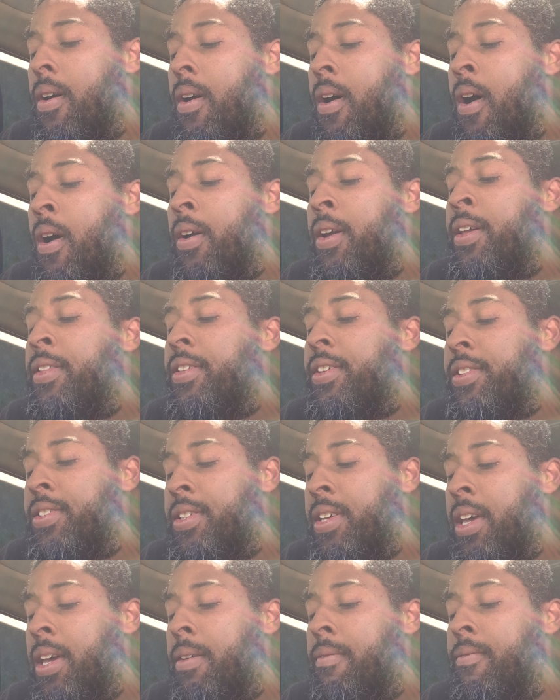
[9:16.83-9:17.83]
are in the
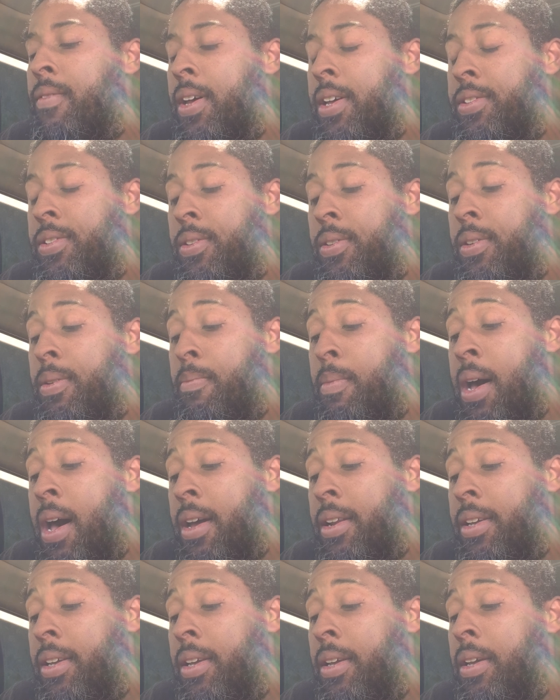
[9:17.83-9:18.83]
same vessel, the
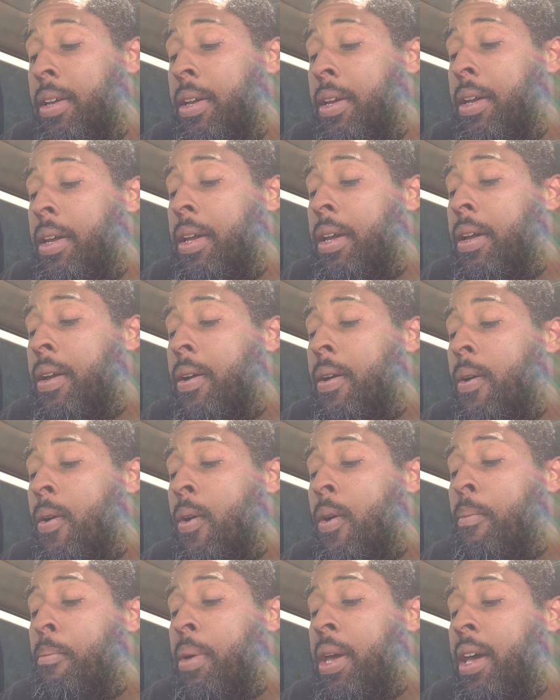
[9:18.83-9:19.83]
body,
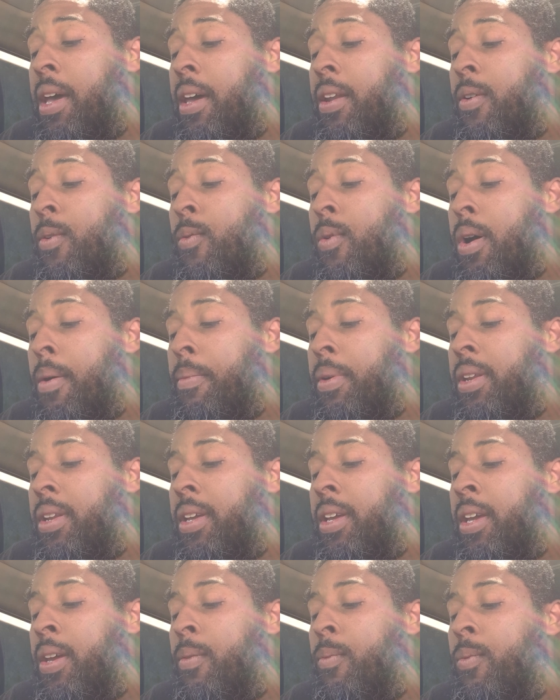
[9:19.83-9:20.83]
or man or woman,
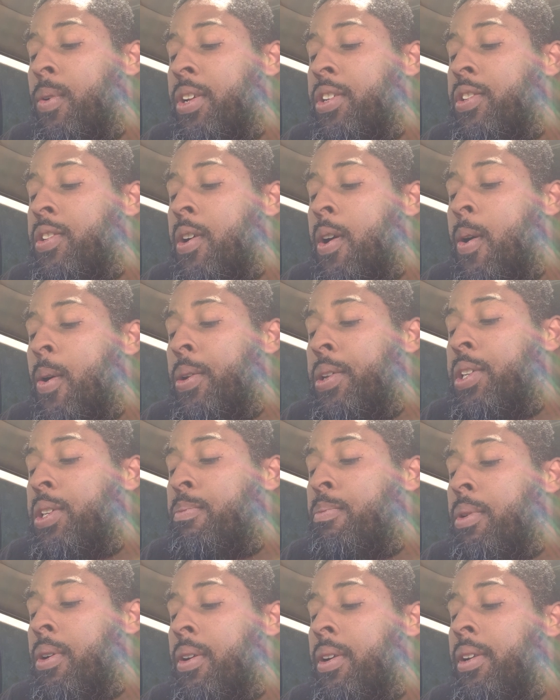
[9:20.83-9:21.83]
in which the Holy
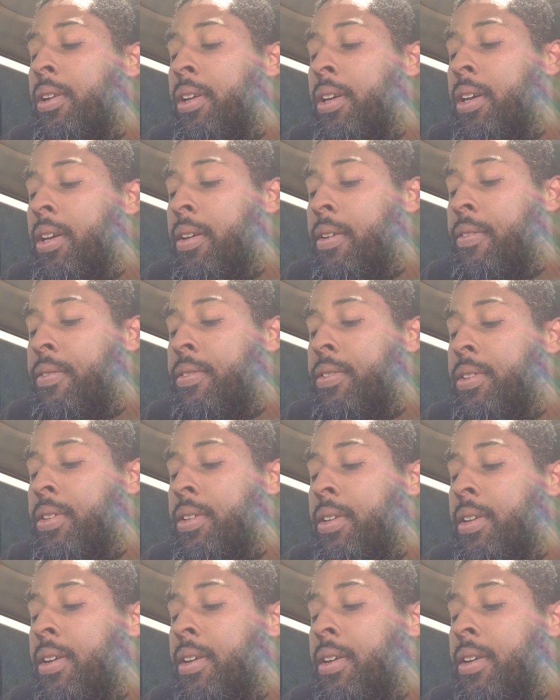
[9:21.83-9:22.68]
Spirit lives.